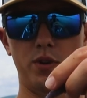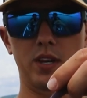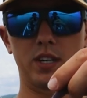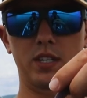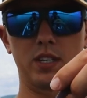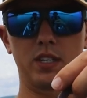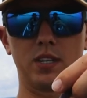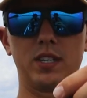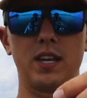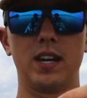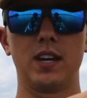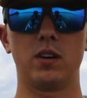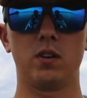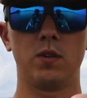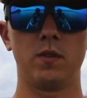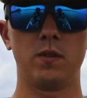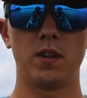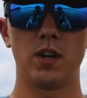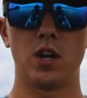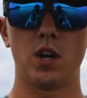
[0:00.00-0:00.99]
you get to the
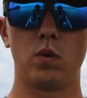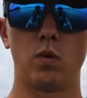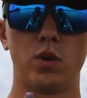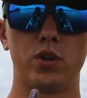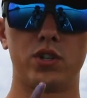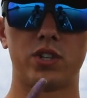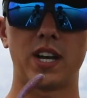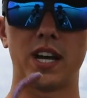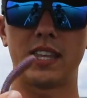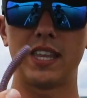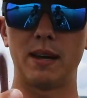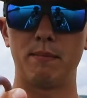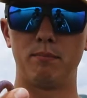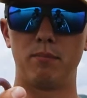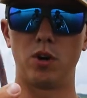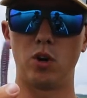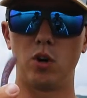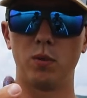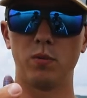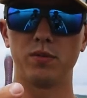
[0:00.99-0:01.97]
tail, which has got
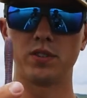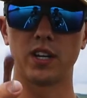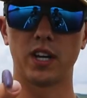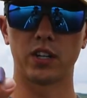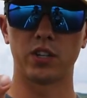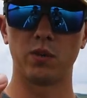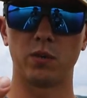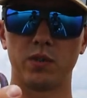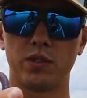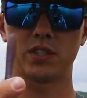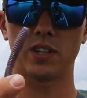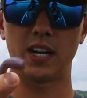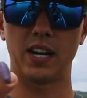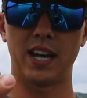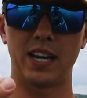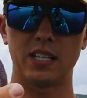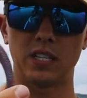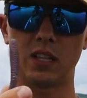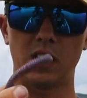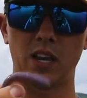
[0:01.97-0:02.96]
that bulb section, which kind
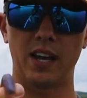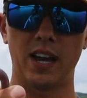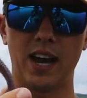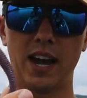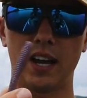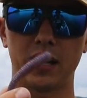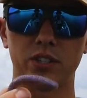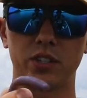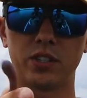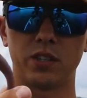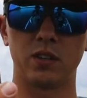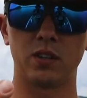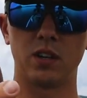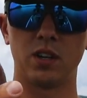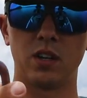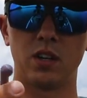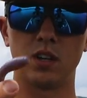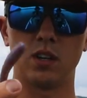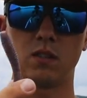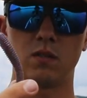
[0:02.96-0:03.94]
of has a lot of action
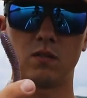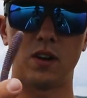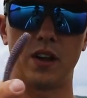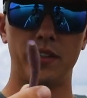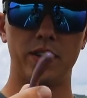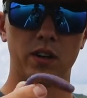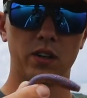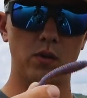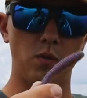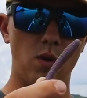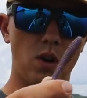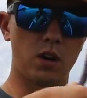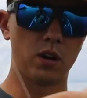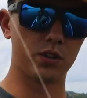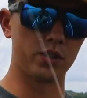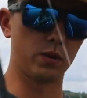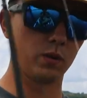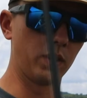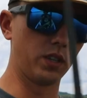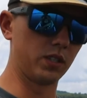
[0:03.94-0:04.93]
right there in the
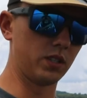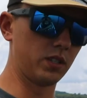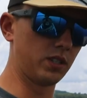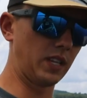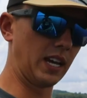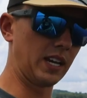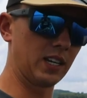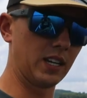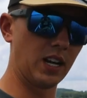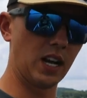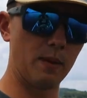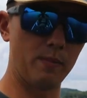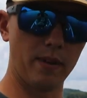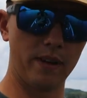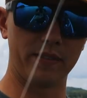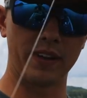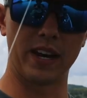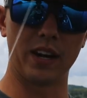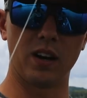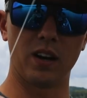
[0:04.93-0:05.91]
water. So when it's standing up,
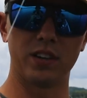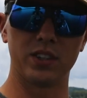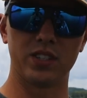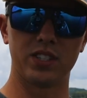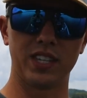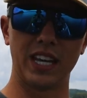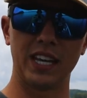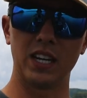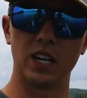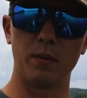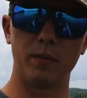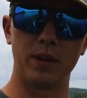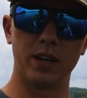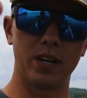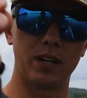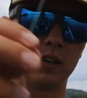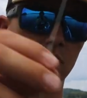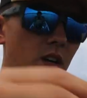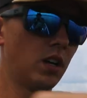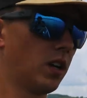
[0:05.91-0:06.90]
I've got it on a stand up
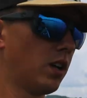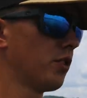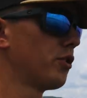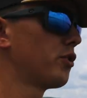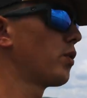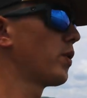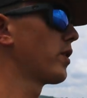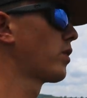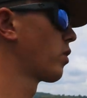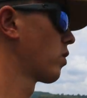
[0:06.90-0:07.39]
head, three